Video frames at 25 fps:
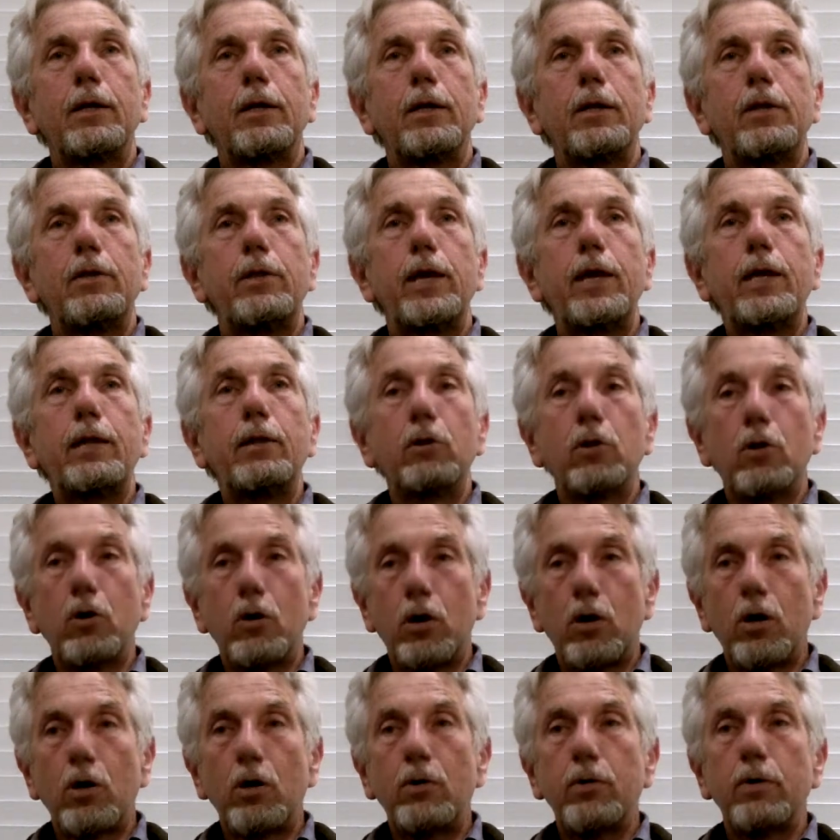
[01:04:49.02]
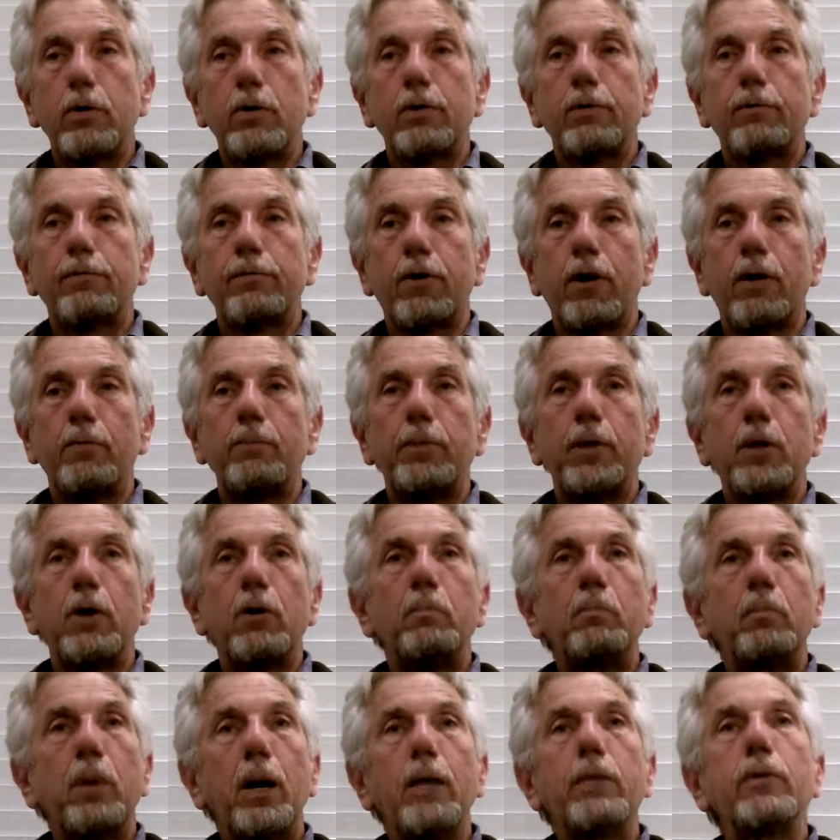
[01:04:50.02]
They learned from their
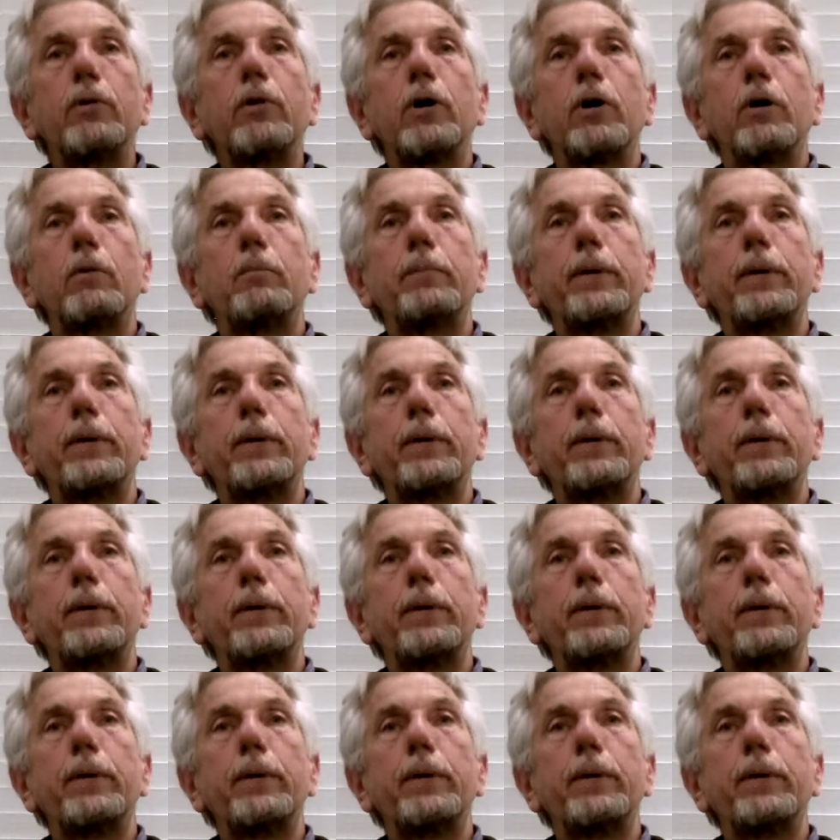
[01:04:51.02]
mother,